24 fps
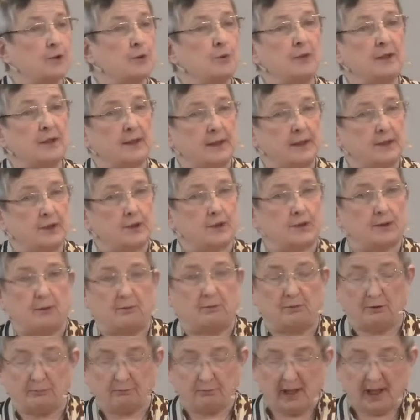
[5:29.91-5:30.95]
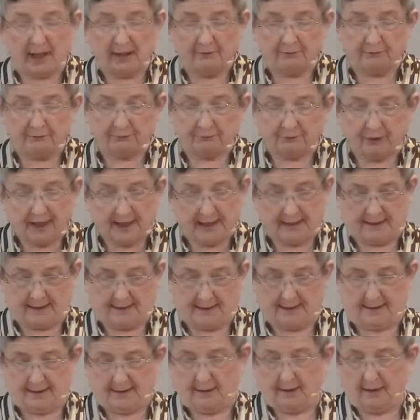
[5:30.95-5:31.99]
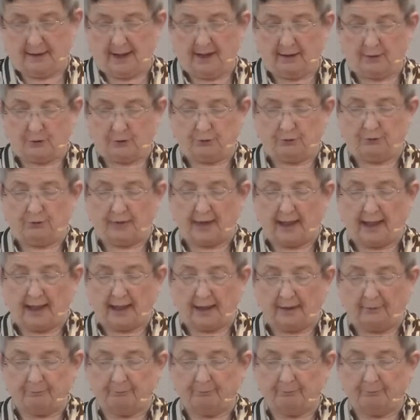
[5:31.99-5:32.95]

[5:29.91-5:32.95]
to teach some of my friends how to fly,